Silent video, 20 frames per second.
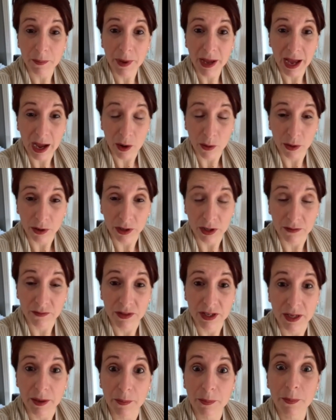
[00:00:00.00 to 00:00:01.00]
power of
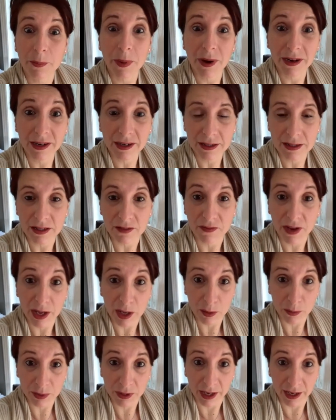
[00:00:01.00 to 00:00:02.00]
the abundance of
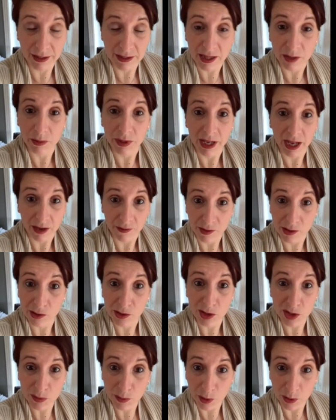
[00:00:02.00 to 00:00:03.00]
helplines that we have at our
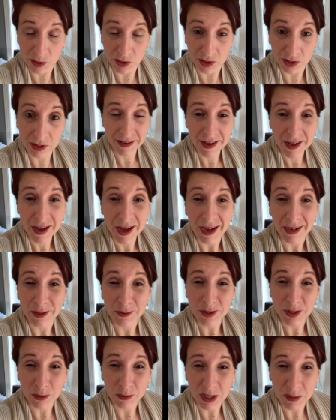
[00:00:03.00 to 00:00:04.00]
disposal. I know
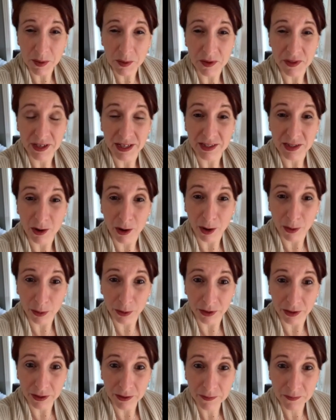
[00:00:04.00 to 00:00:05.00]
so many people think it's
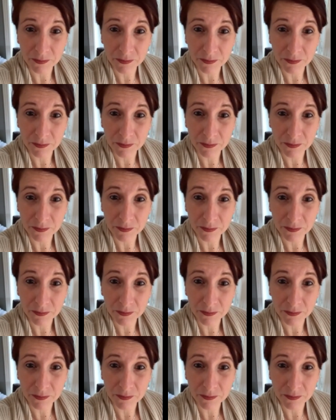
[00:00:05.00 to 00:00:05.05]
awkward.